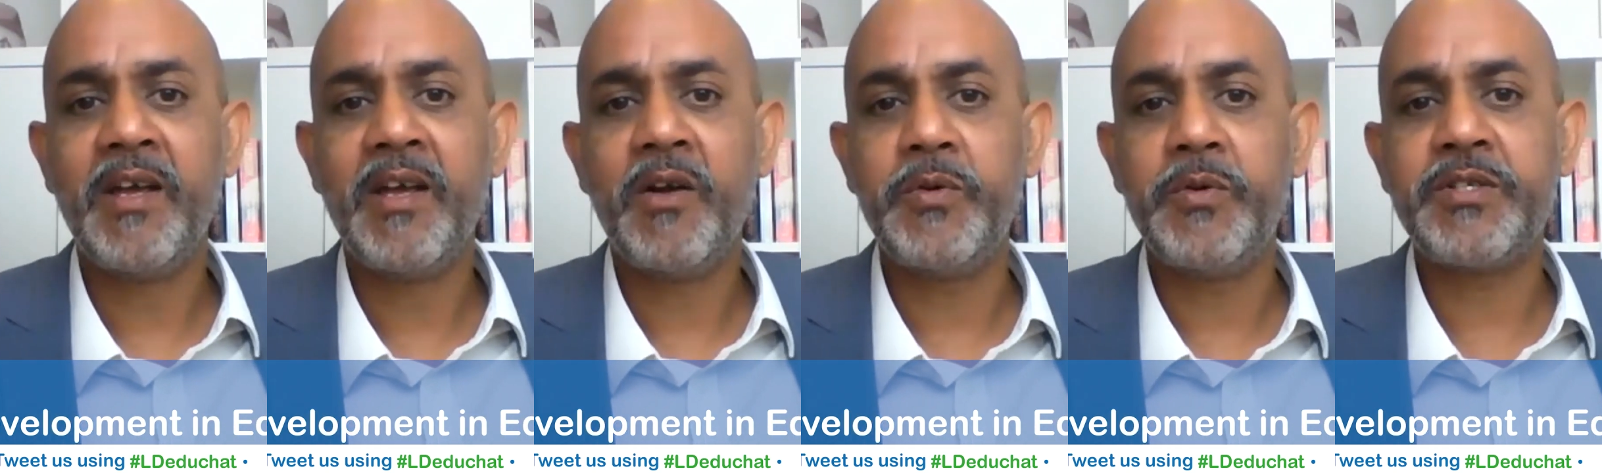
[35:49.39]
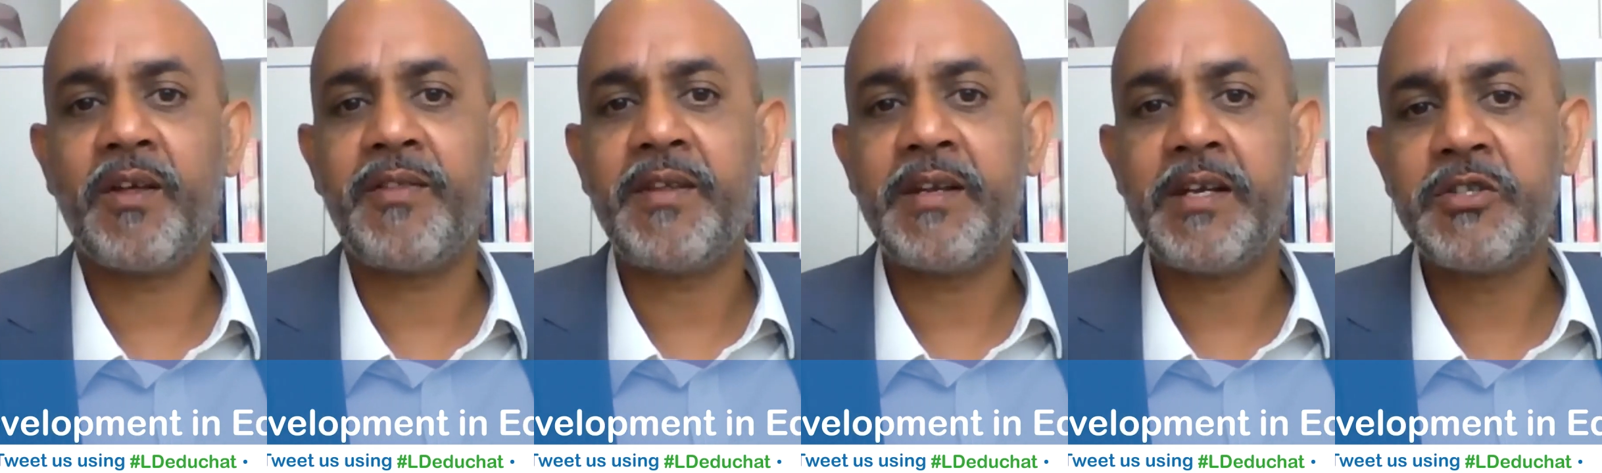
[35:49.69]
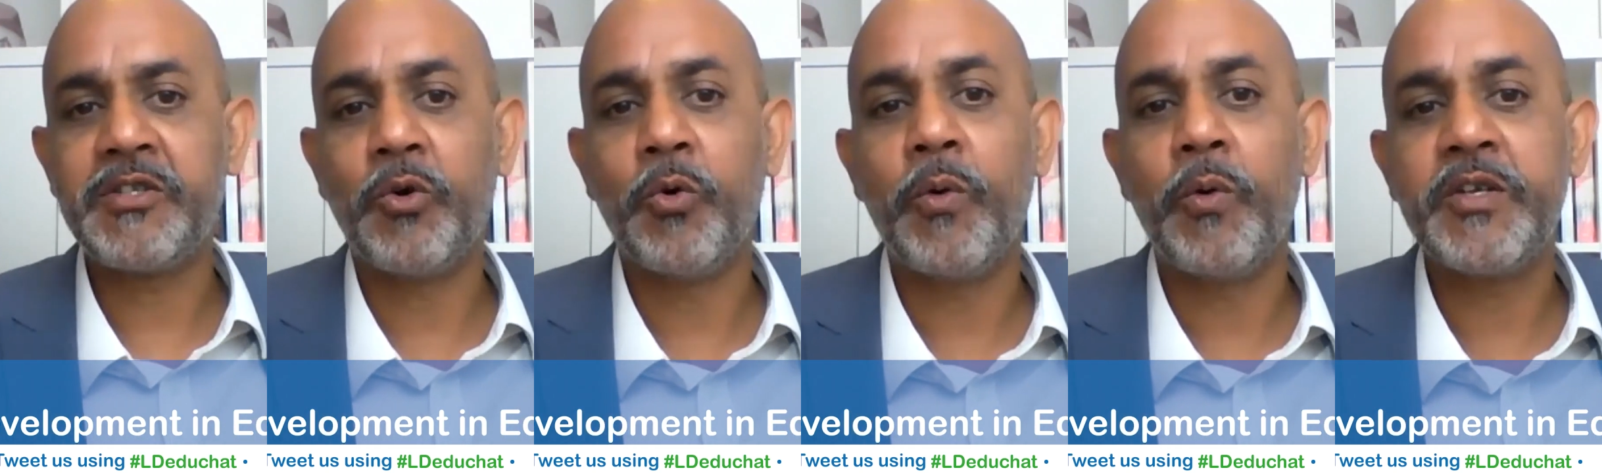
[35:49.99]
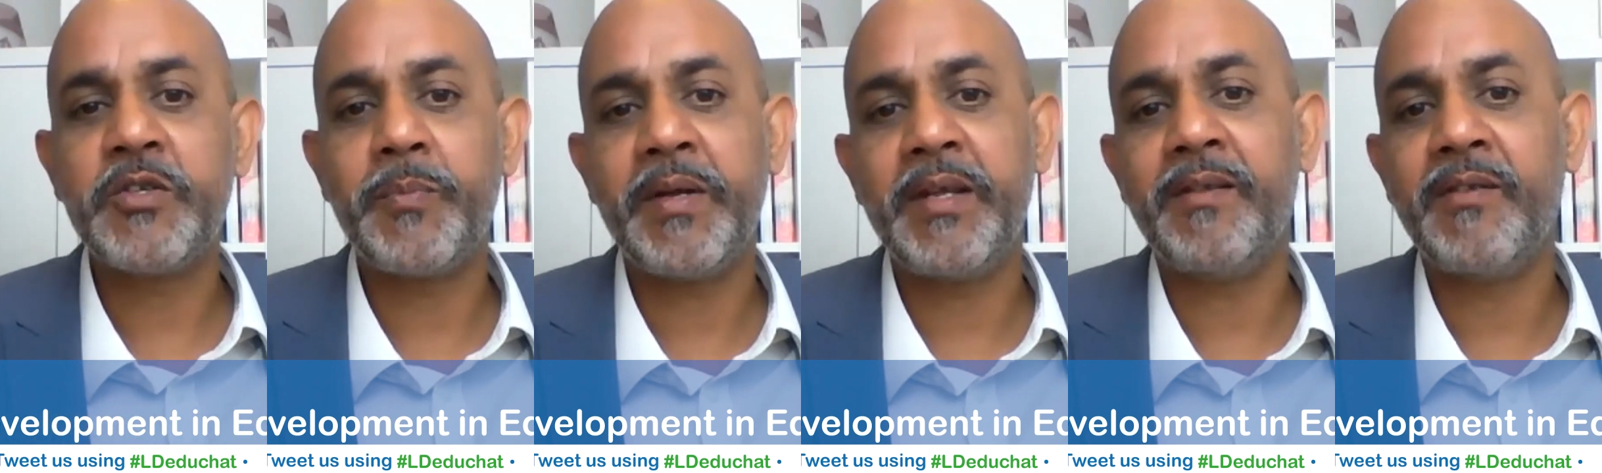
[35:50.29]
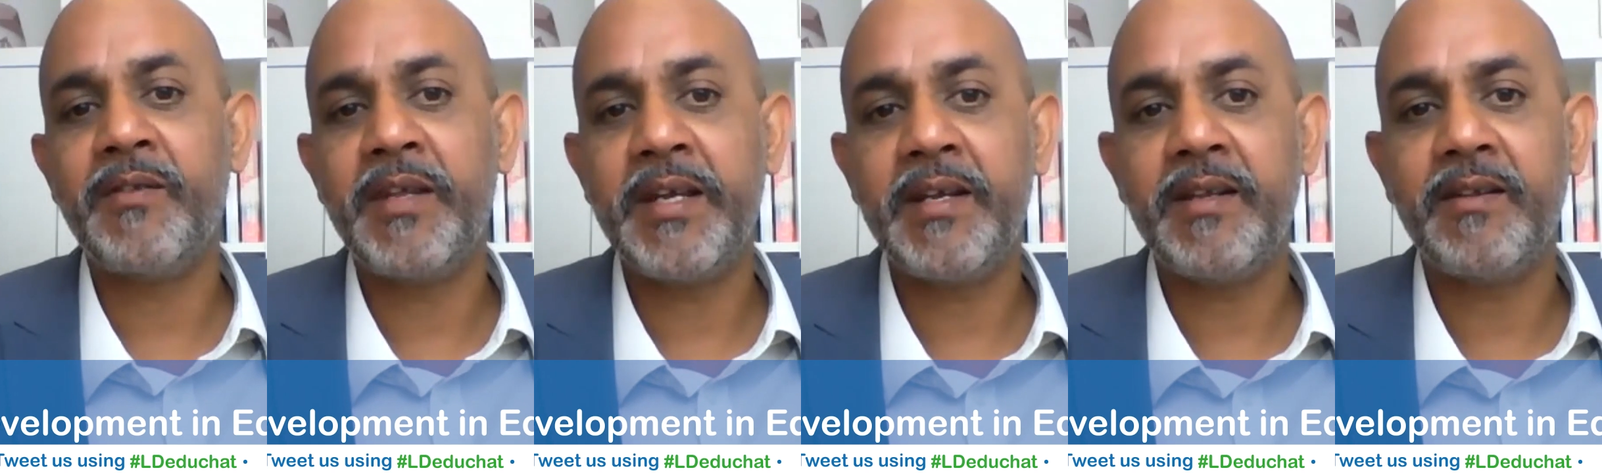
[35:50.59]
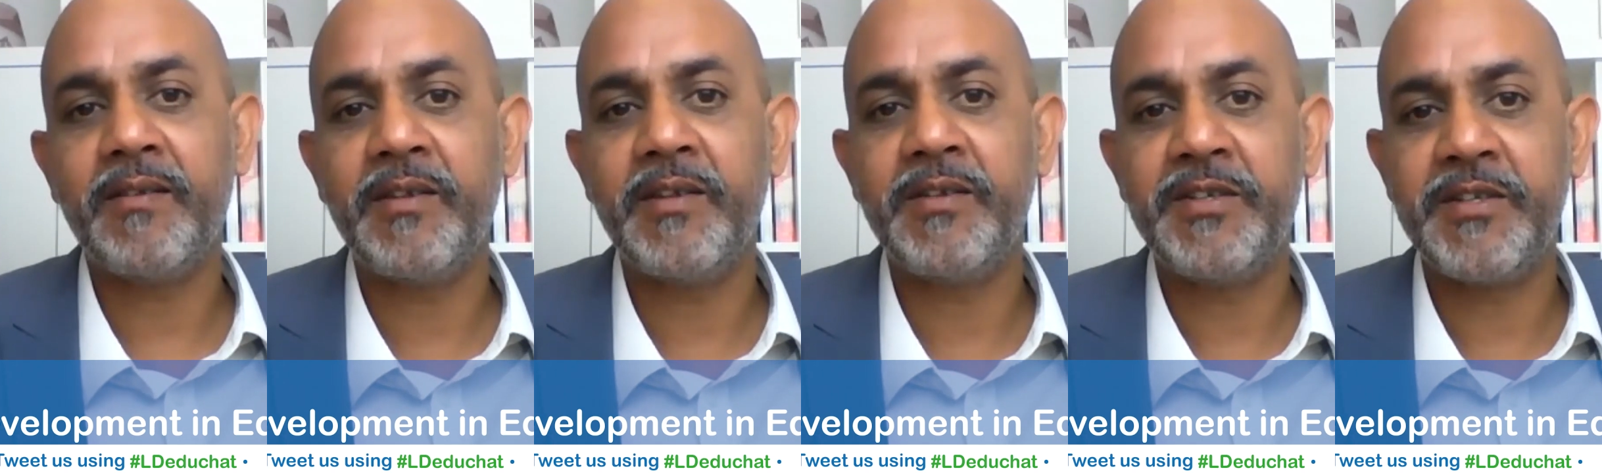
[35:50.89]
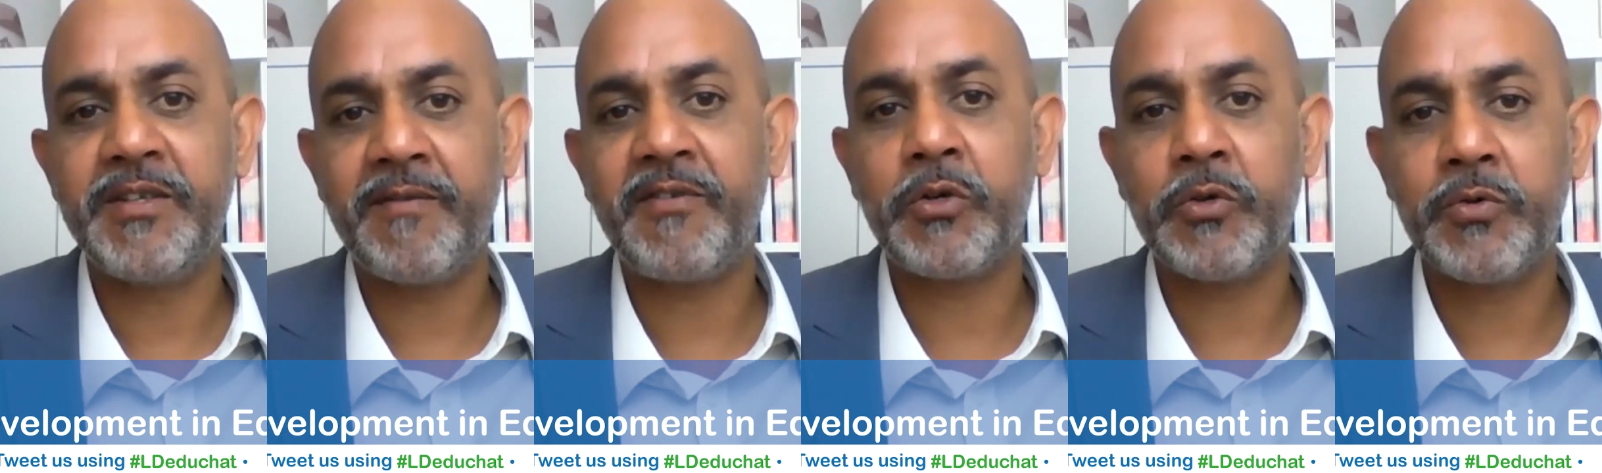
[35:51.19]
which I think has always been the
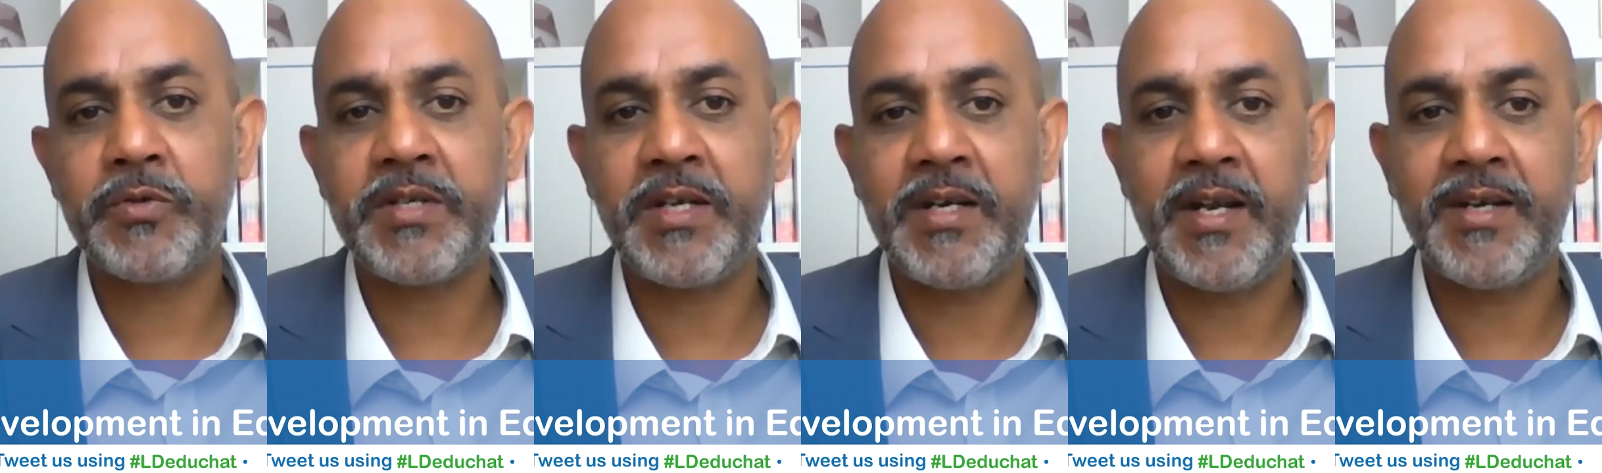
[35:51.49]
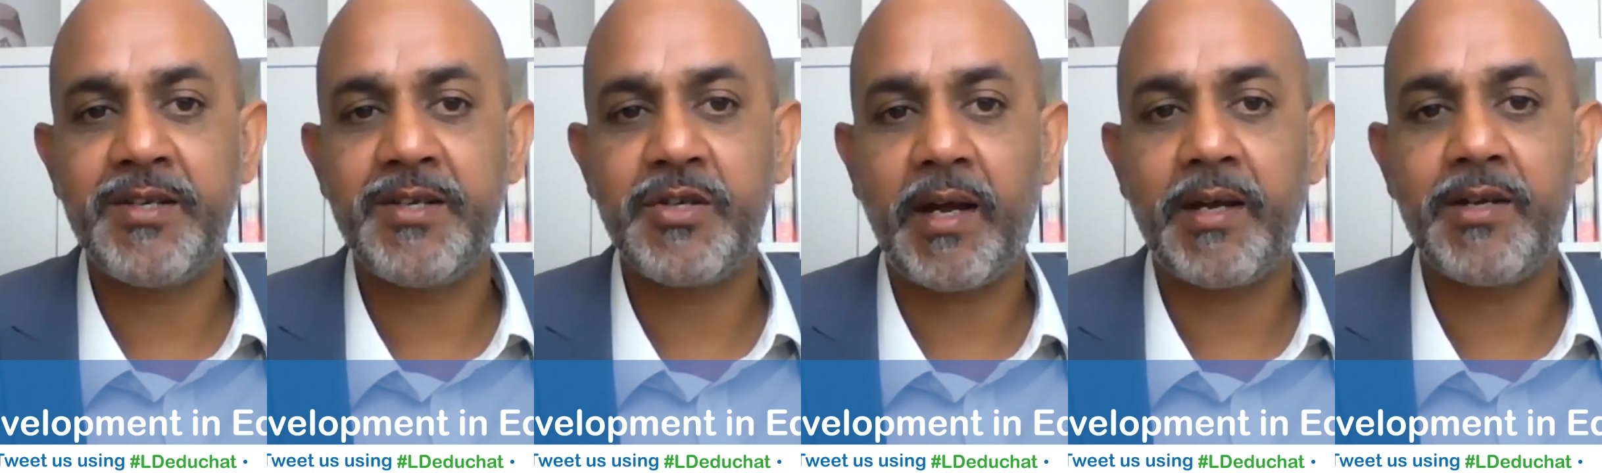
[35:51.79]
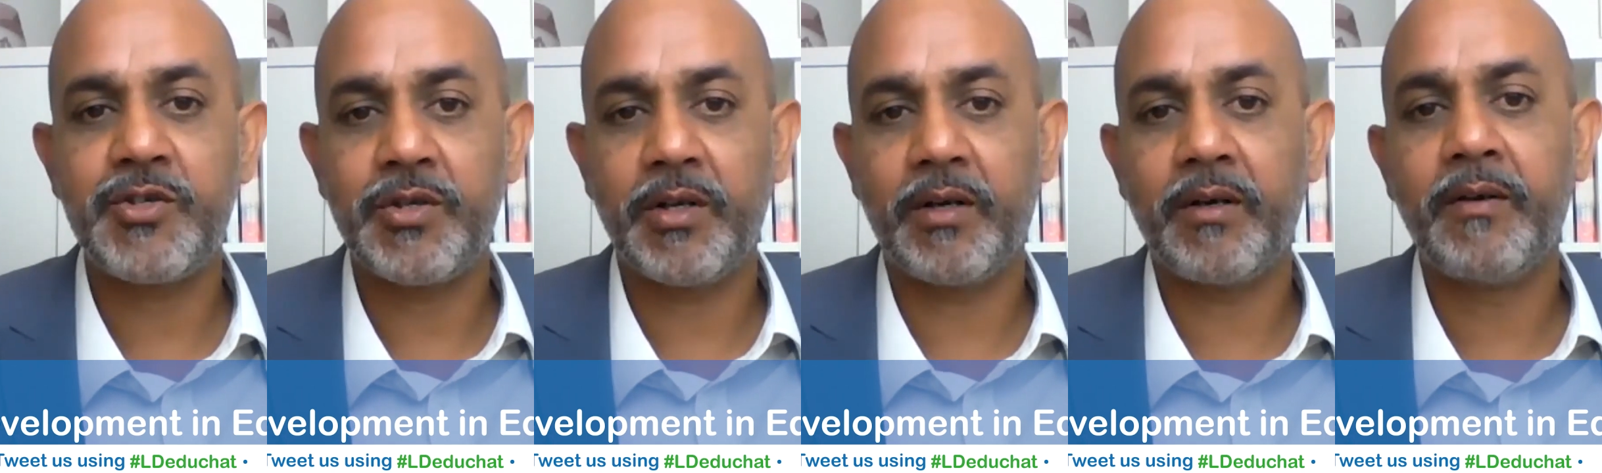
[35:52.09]
difficulty in education.